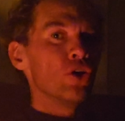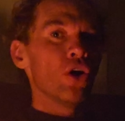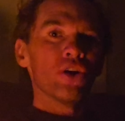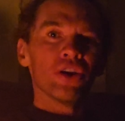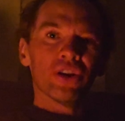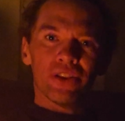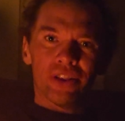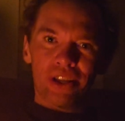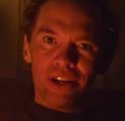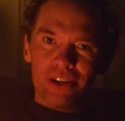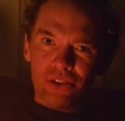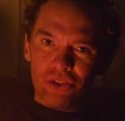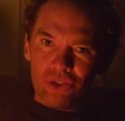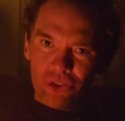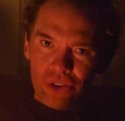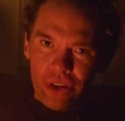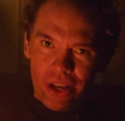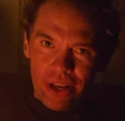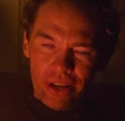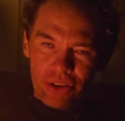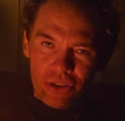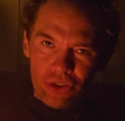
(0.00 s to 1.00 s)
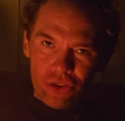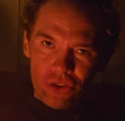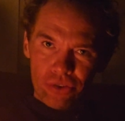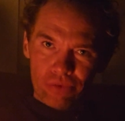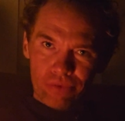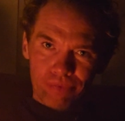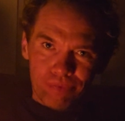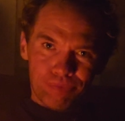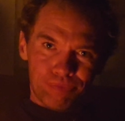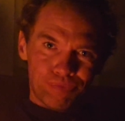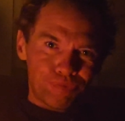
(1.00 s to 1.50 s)
Not in this
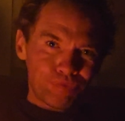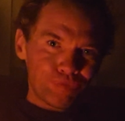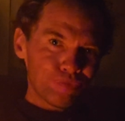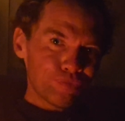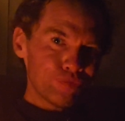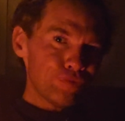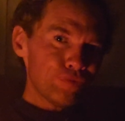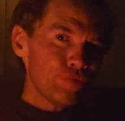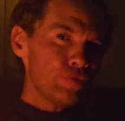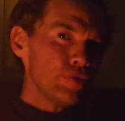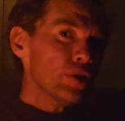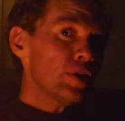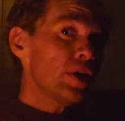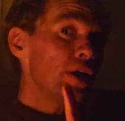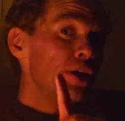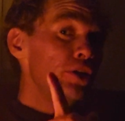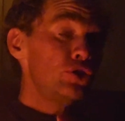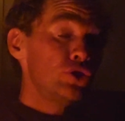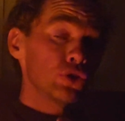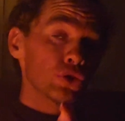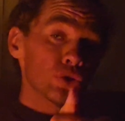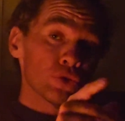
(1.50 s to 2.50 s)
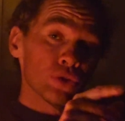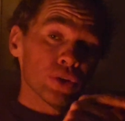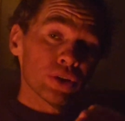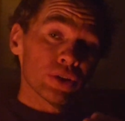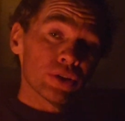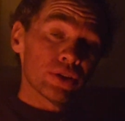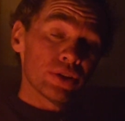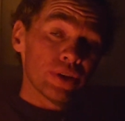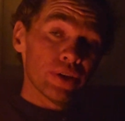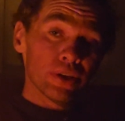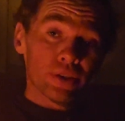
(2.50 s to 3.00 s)
nation. Eat your
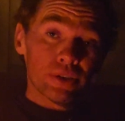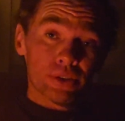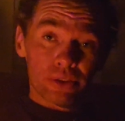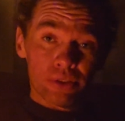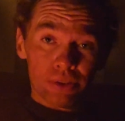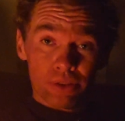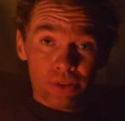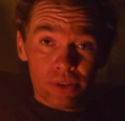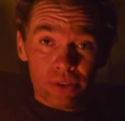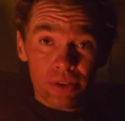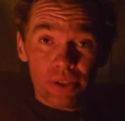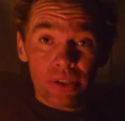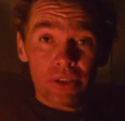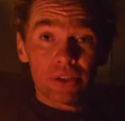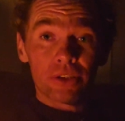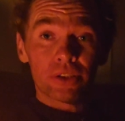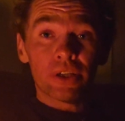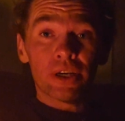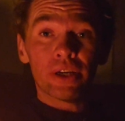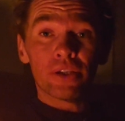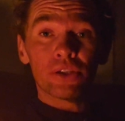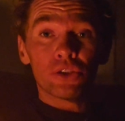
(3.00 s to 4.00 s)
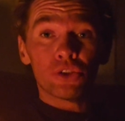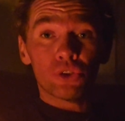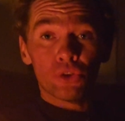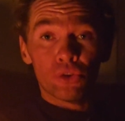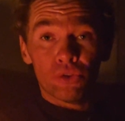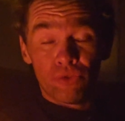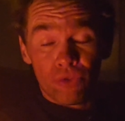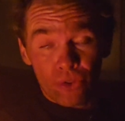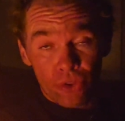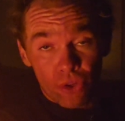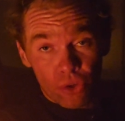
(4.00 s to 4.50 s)
crustaceans. They say it's
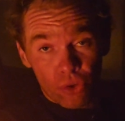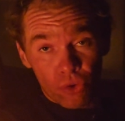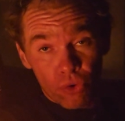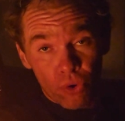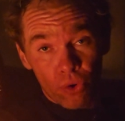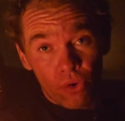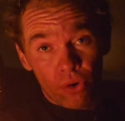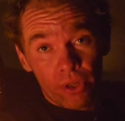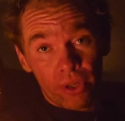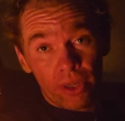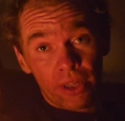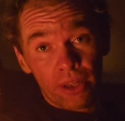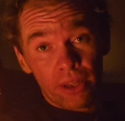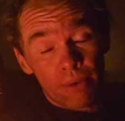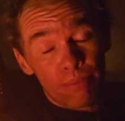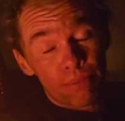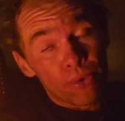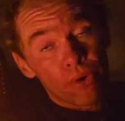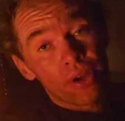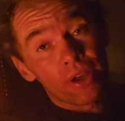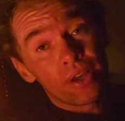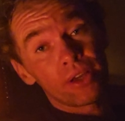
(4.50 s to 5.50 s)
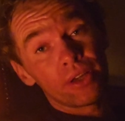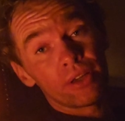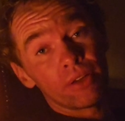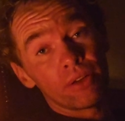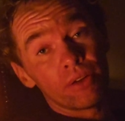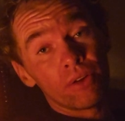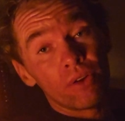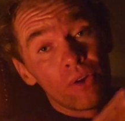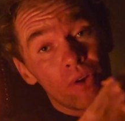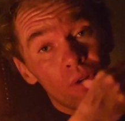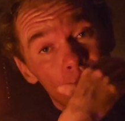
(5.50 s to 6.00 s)
good for the groin and the
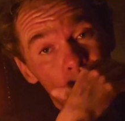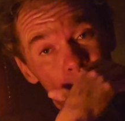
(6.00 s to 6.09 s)
brain.